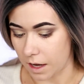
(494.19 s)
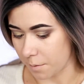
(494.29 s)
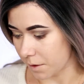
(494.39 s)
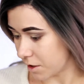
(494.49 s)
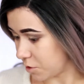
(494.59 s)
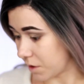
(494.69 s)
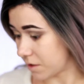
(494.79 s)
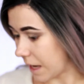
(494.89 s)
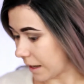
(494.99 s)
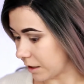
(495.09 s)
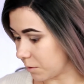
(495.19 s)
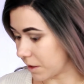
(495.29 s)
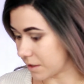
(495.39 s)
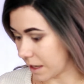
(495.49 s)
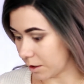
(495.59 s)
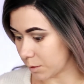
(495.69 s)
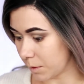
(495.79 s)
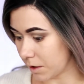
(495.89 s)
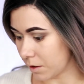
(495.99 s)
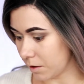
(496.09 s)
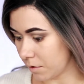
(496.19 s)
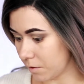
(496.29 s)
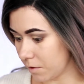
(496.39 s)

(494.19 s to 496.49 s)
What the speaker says: going to do exactly what it tells me to do.